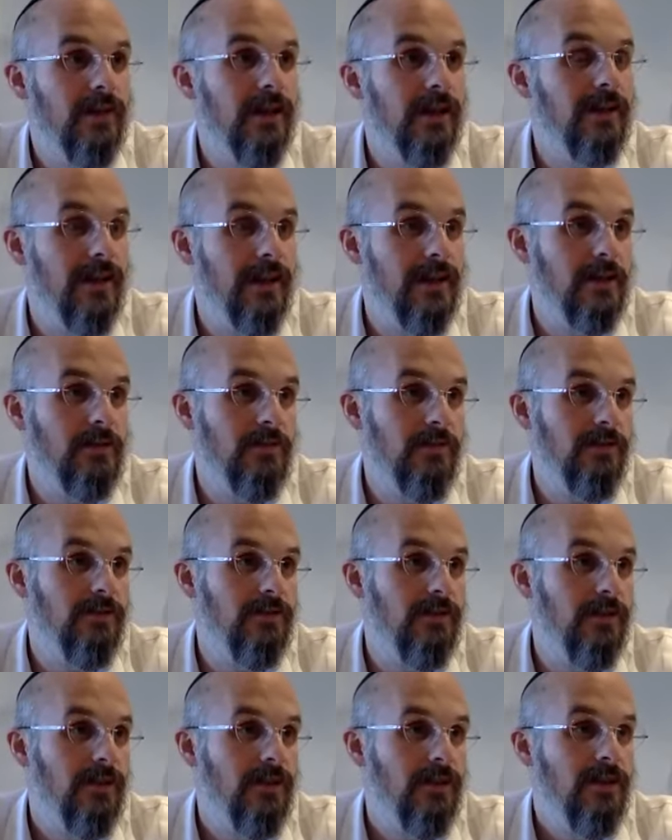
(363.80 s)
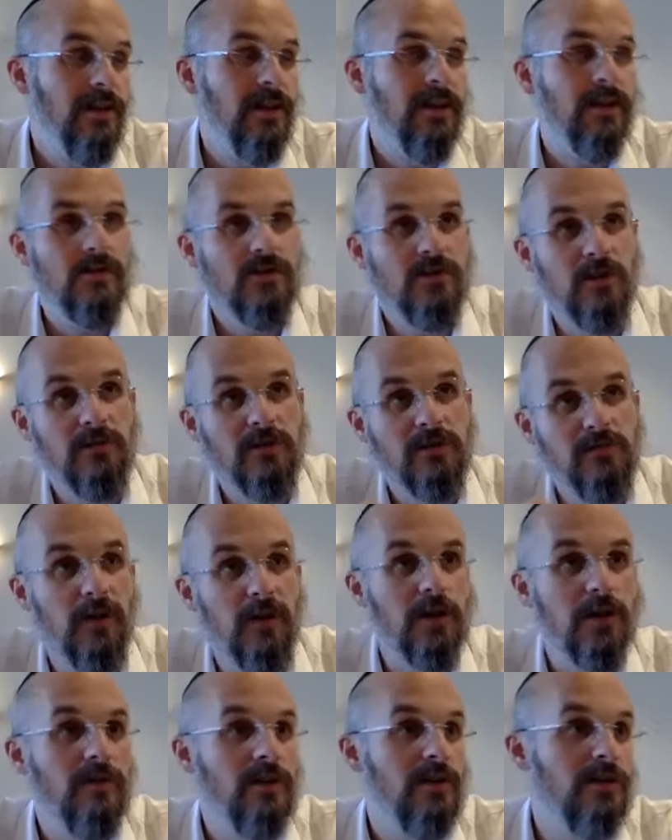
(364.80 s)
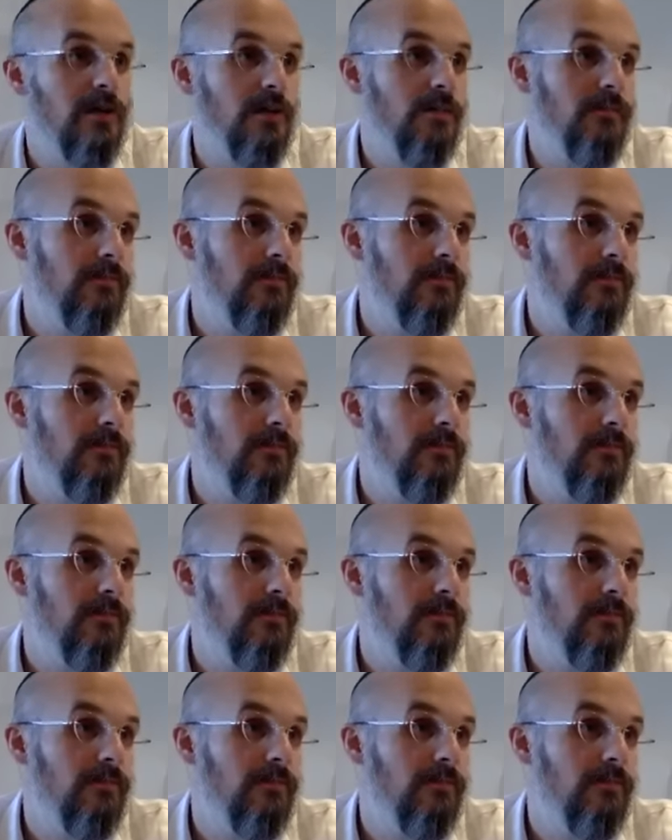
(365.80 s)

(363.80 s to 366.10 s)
like an animal, and a neshama is part of Hashem.